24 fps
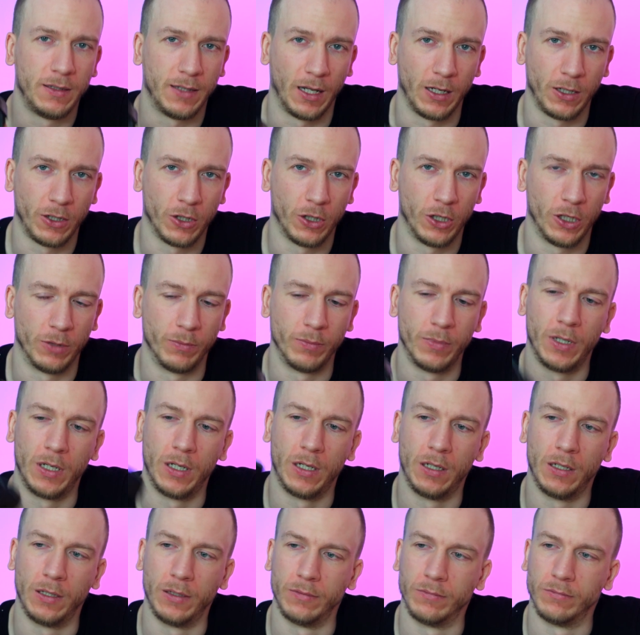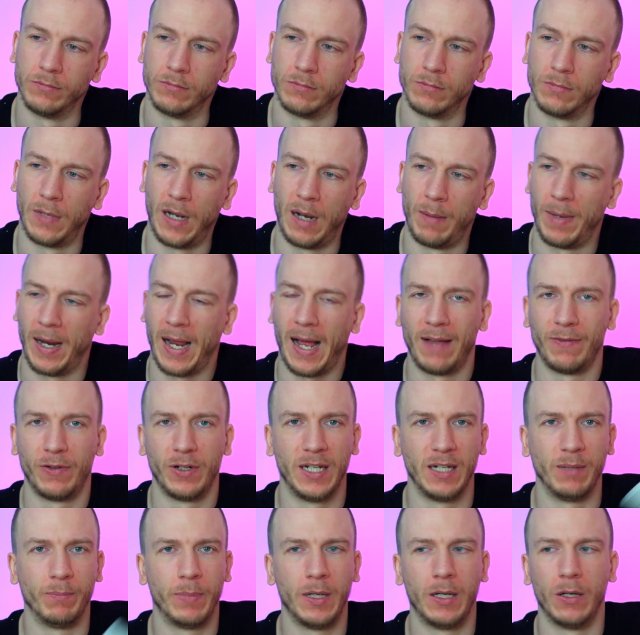dot com. Um, I might have a
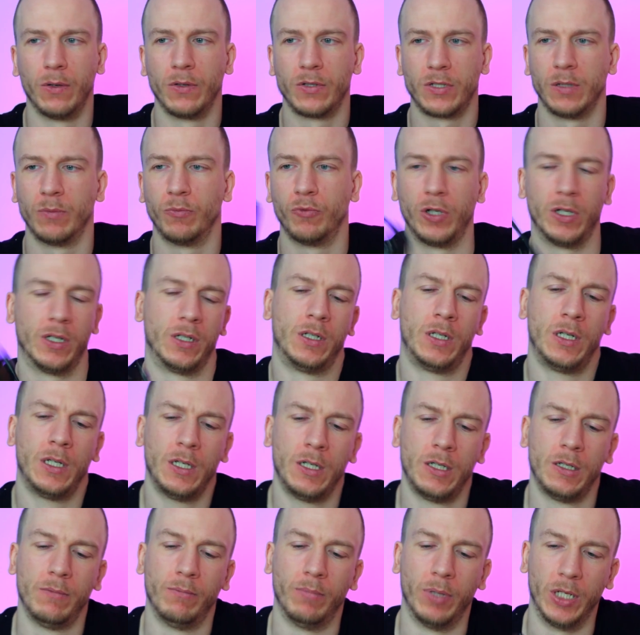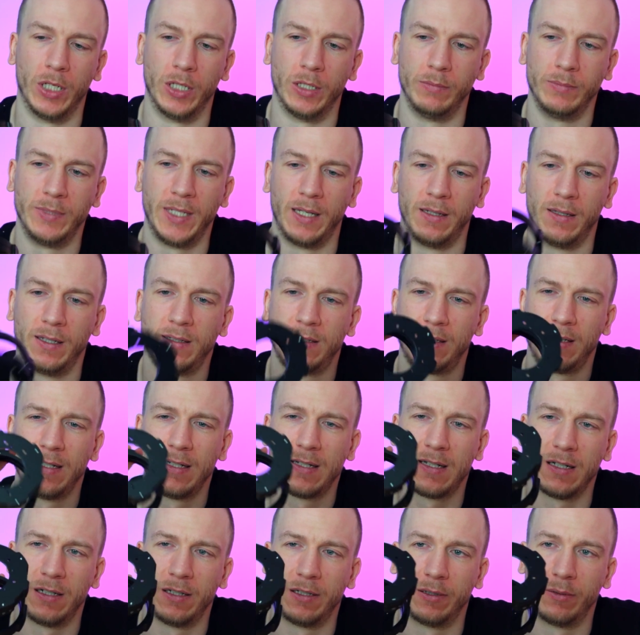link below somewhere. But um, yeah, this
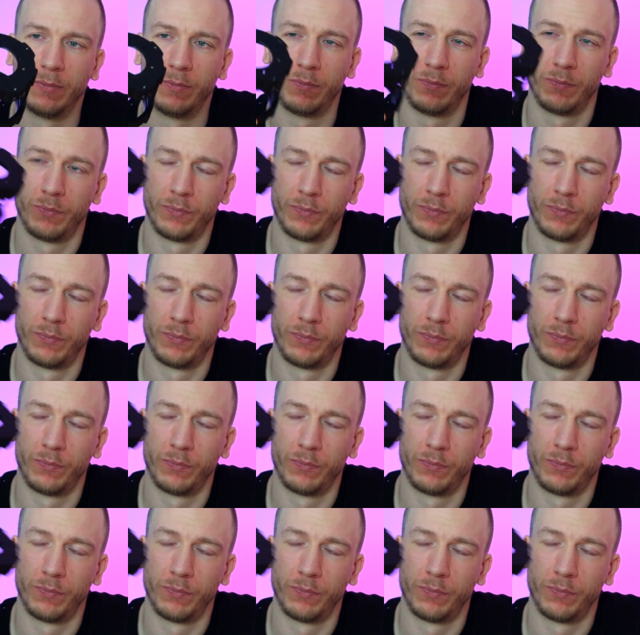is, uh,